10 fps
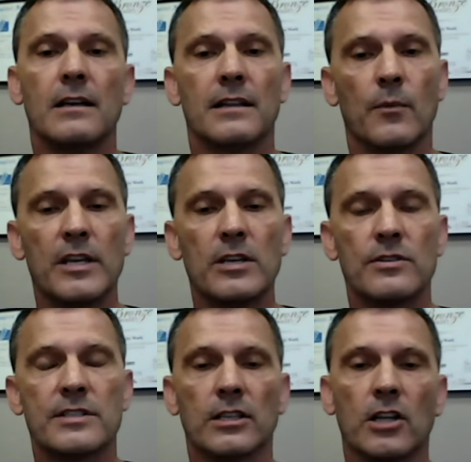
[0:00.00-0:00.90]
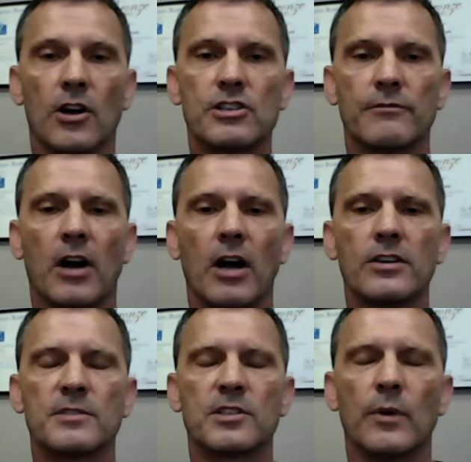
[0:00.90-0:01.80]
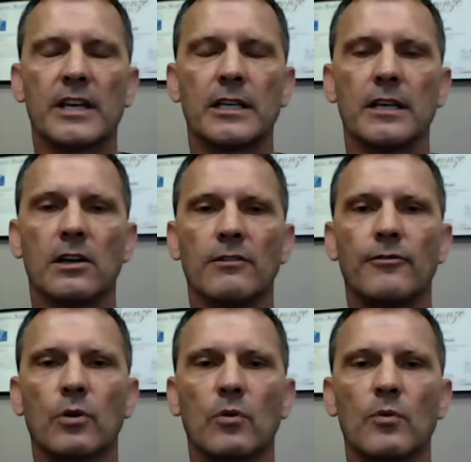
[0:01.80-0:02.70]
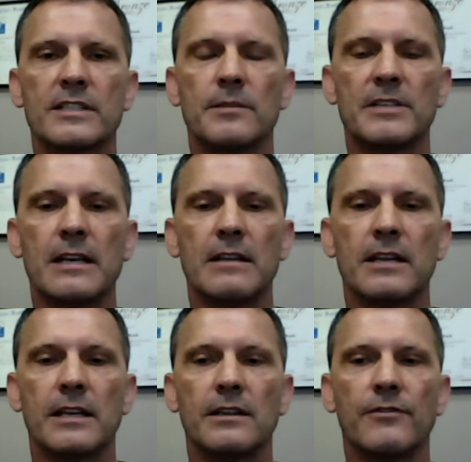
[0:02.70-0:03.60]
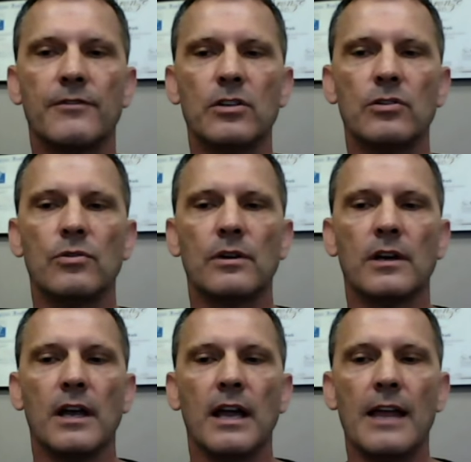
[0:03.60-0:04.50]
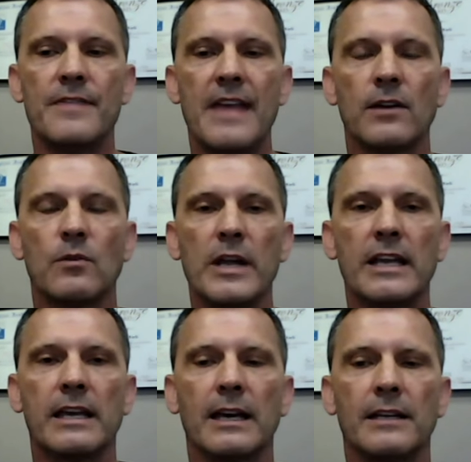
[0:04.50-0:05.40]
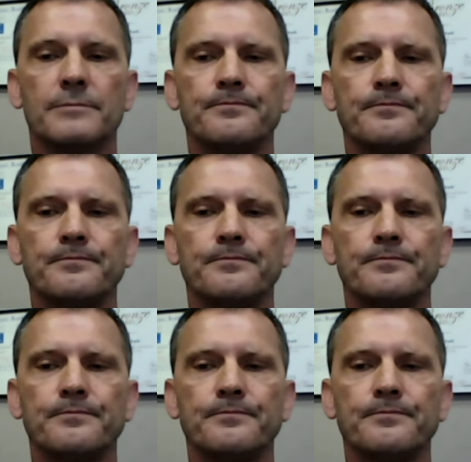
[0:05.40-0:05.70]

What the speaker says: Then we use the larger volume so we can get all 4 wisdom teeth in the view, and then we can